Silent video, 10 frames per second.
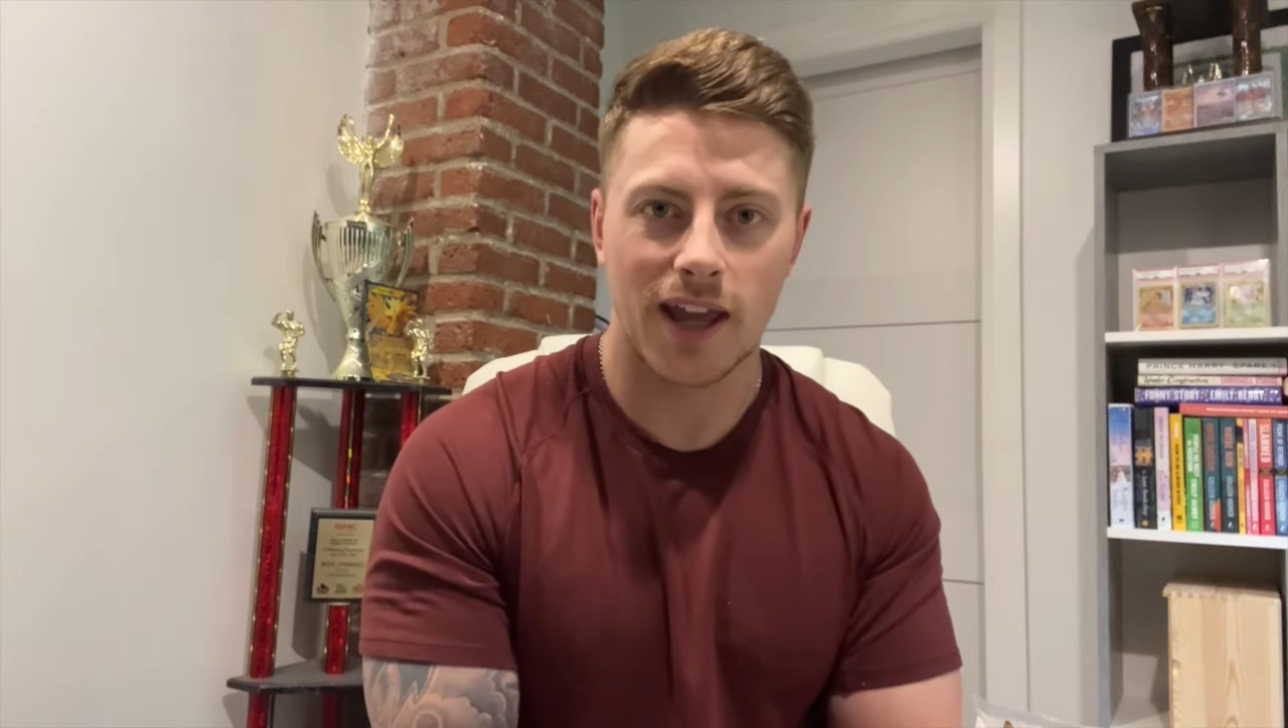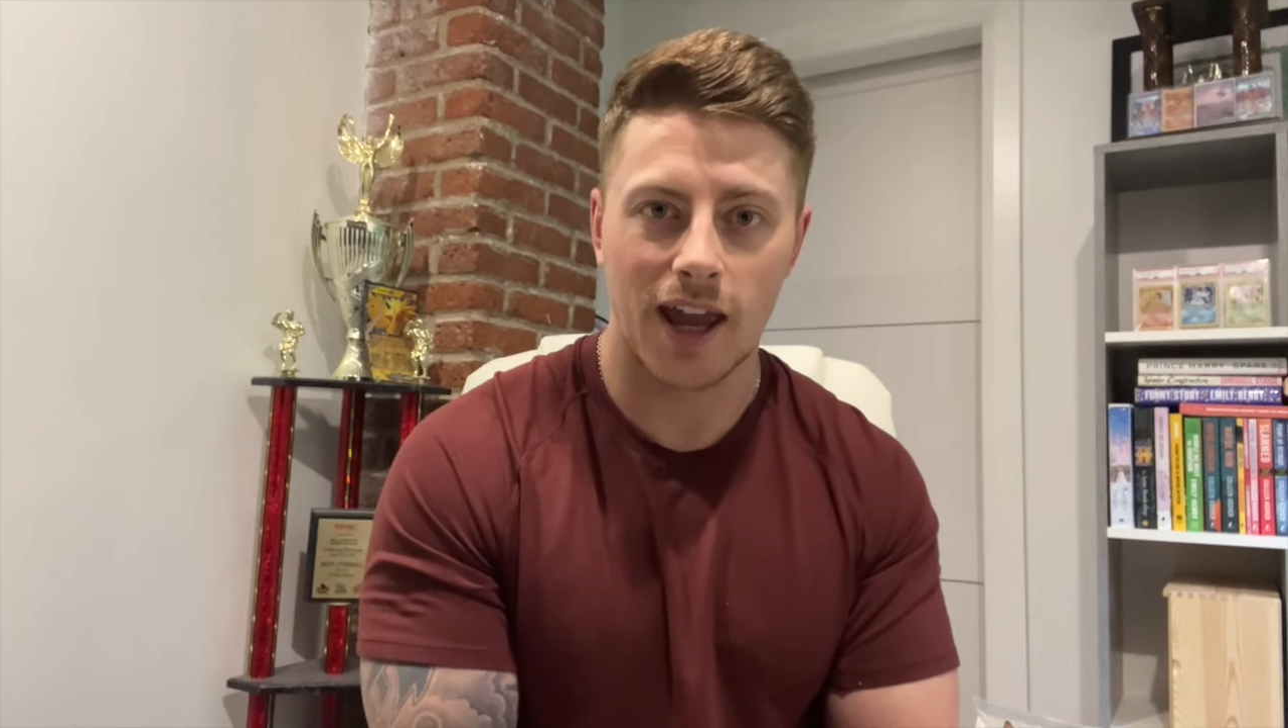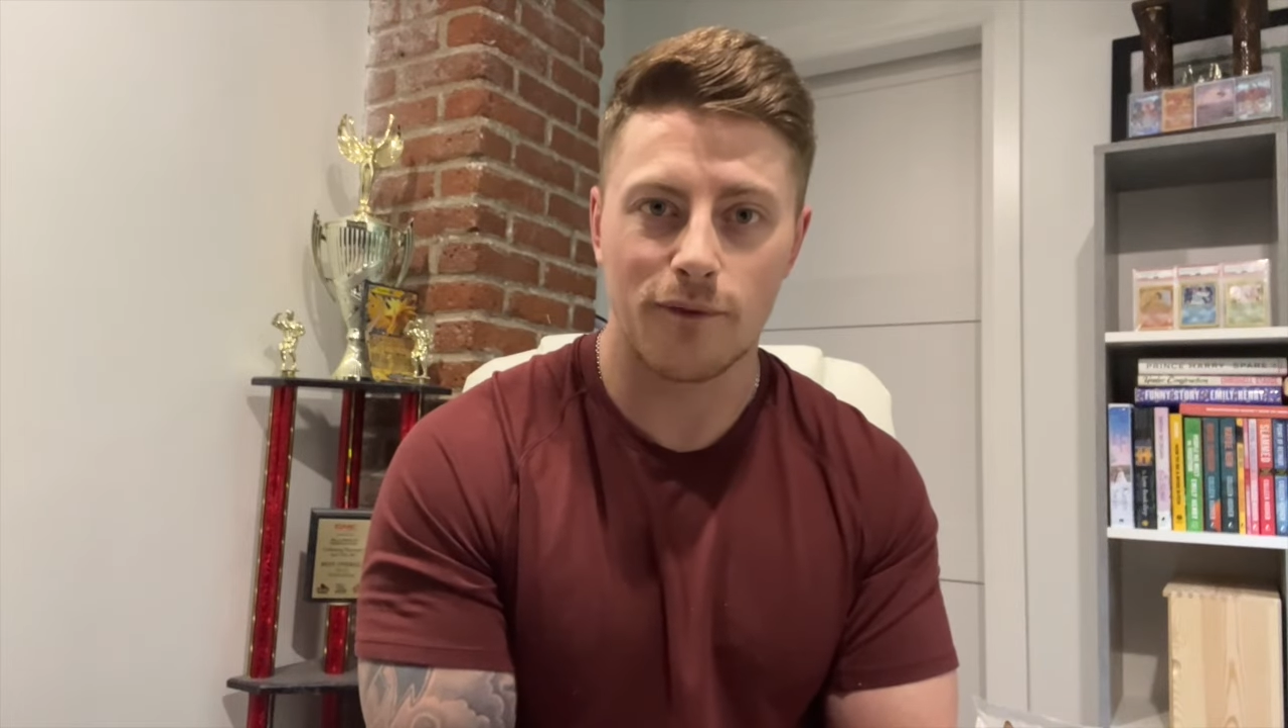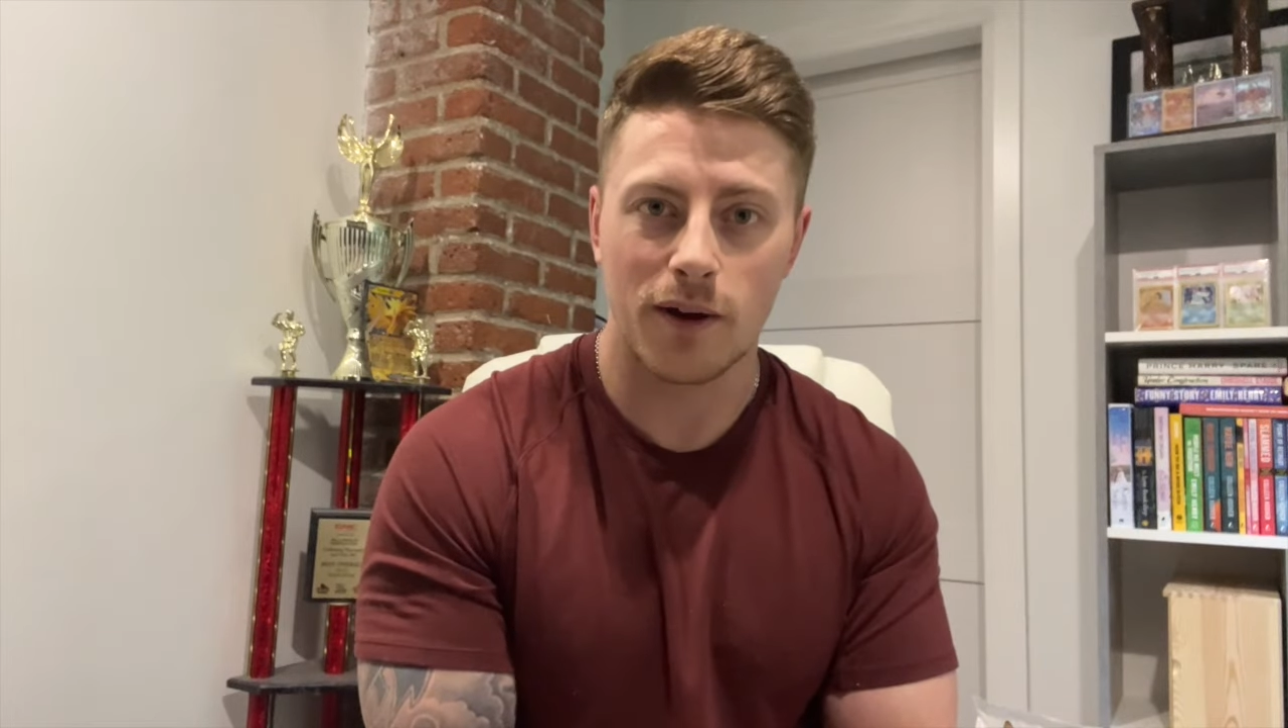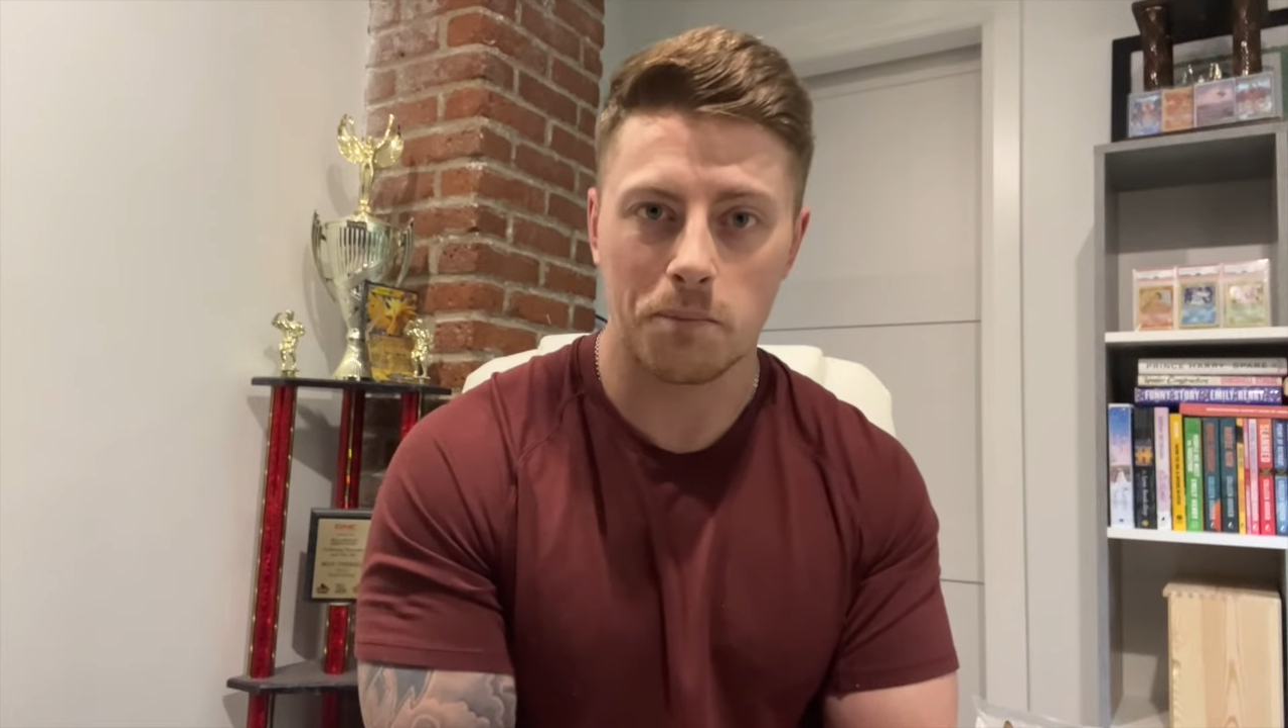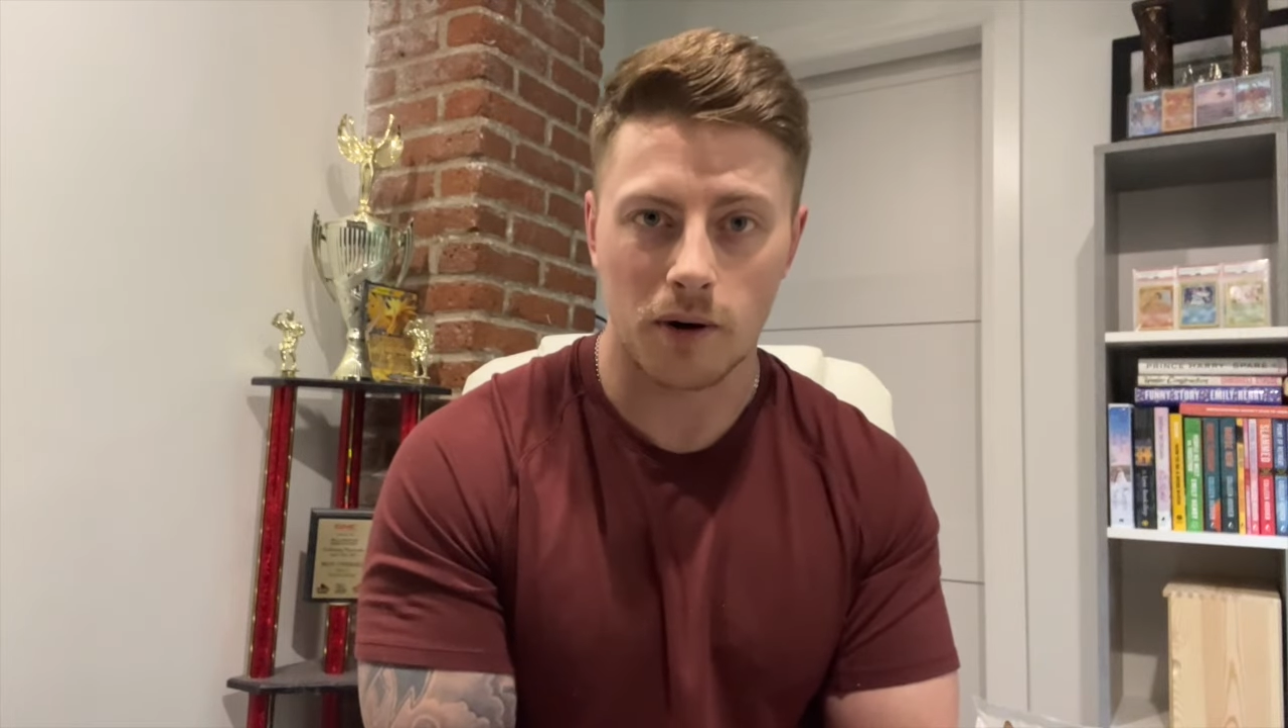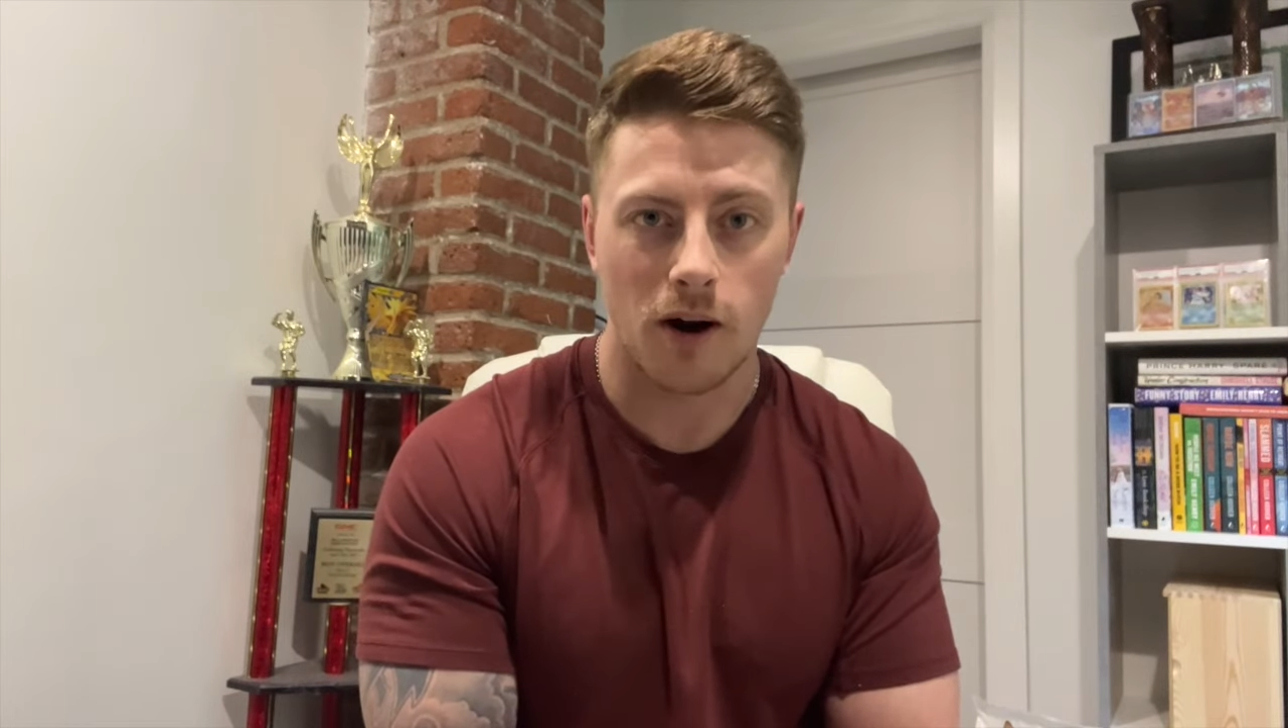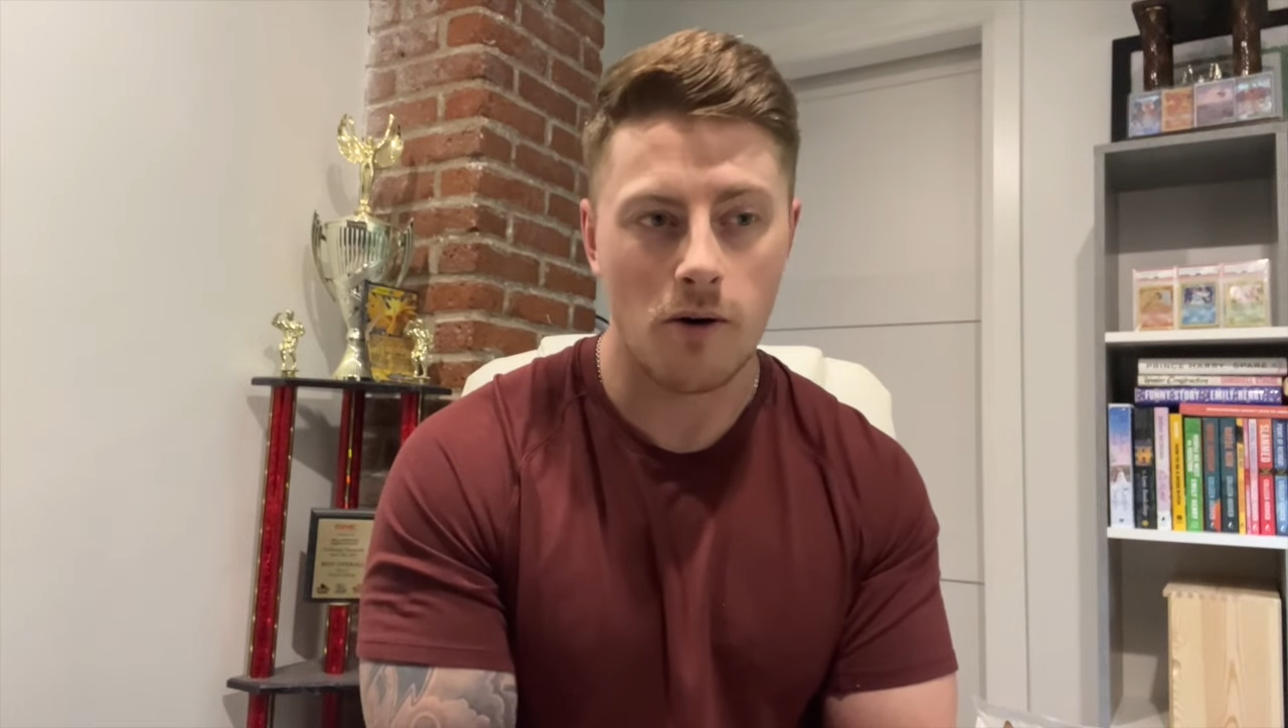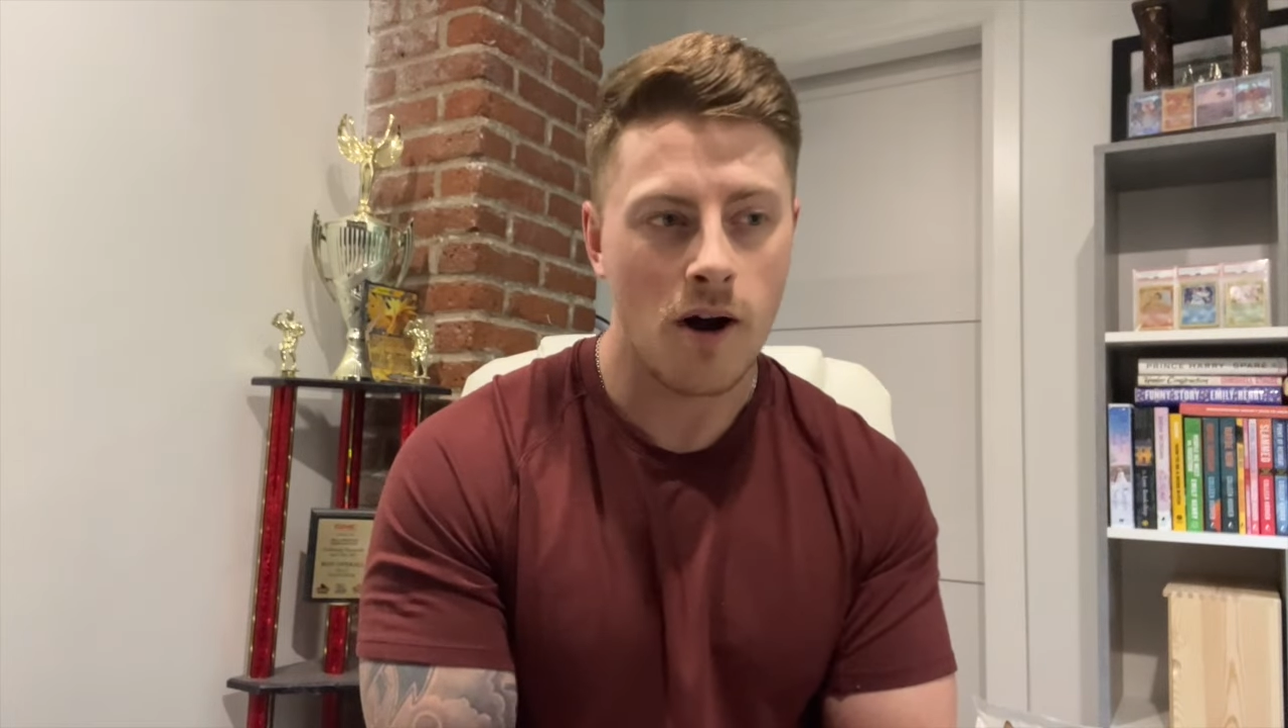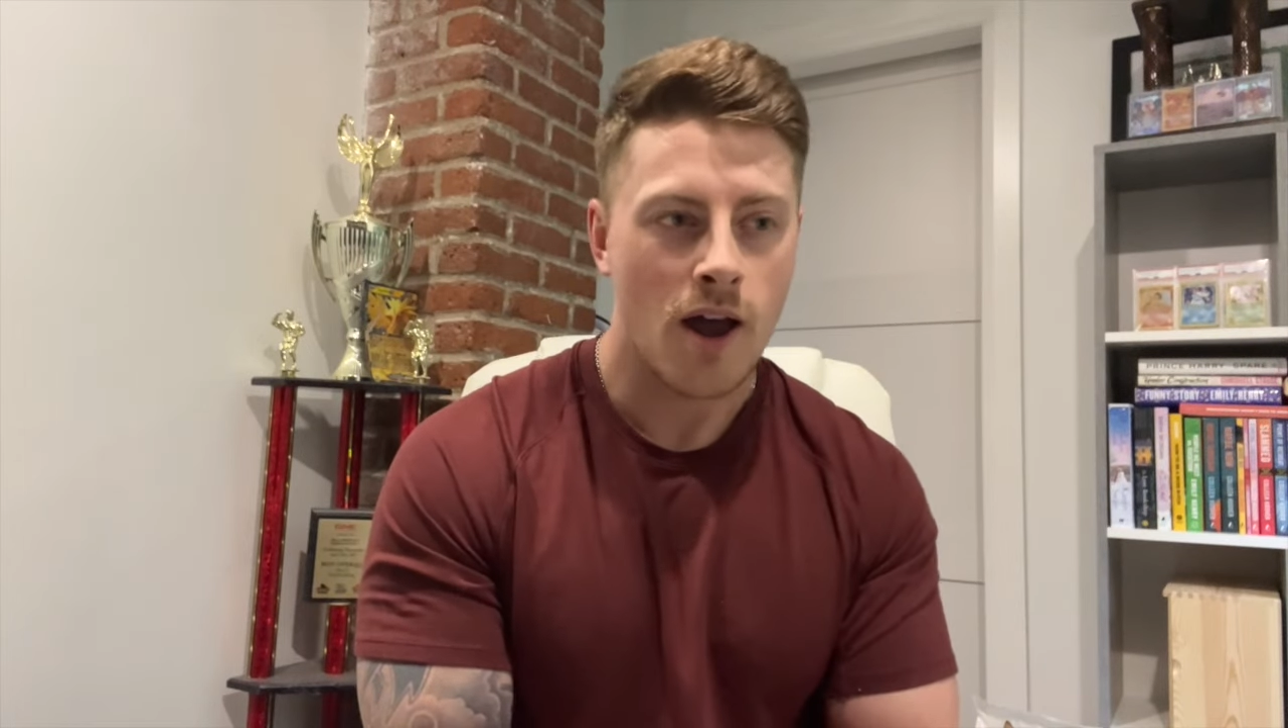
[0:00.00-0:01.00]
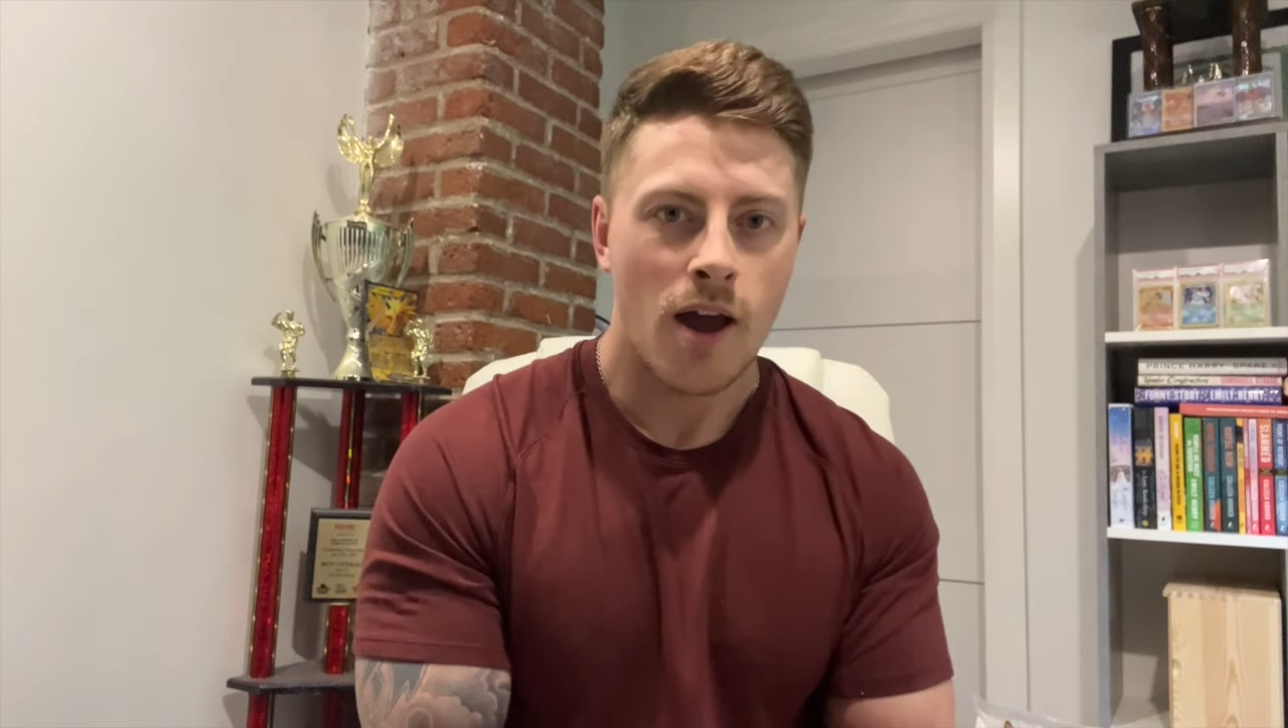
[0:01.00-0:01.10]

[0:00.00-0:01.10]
CanFit Pro